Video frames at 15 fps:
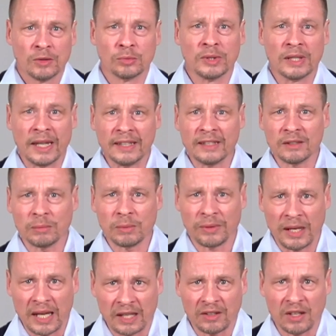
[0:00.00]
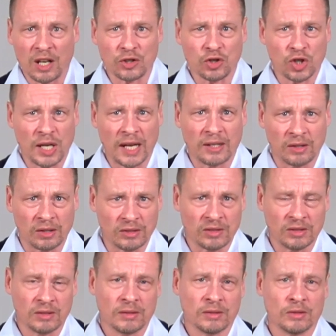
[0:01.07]
Related with that are
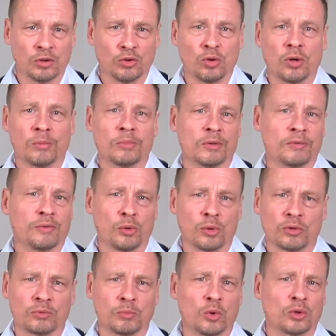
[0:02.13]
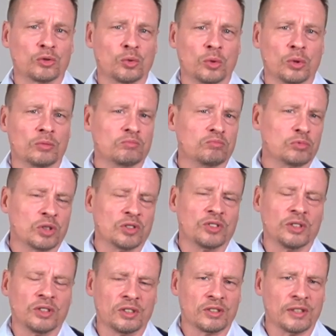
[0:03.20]
channels. The term refers more to a
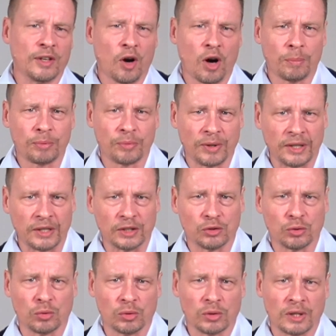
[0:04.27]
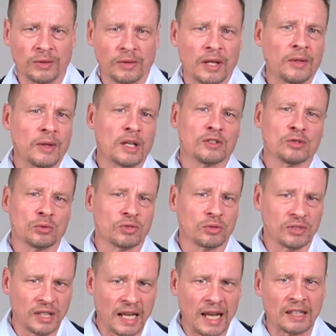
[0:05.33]
continuously operating tool. And then there's also
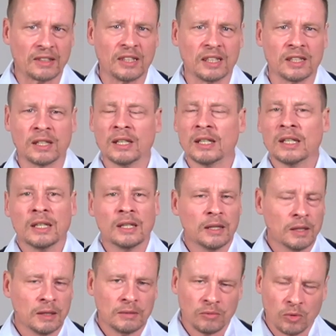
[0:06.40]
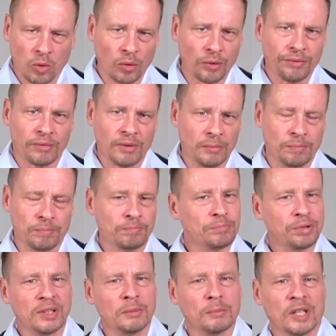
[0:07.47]
tactic. All three
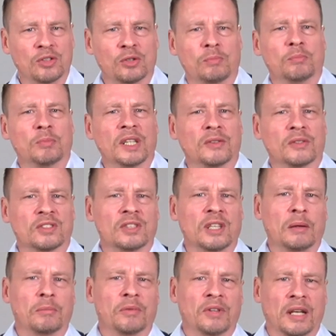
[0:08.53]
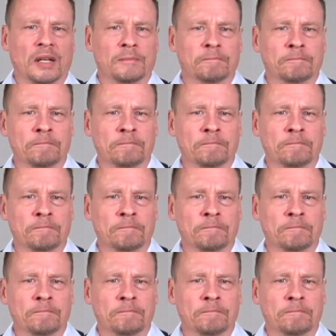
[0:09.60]
pretty much mean the same thing.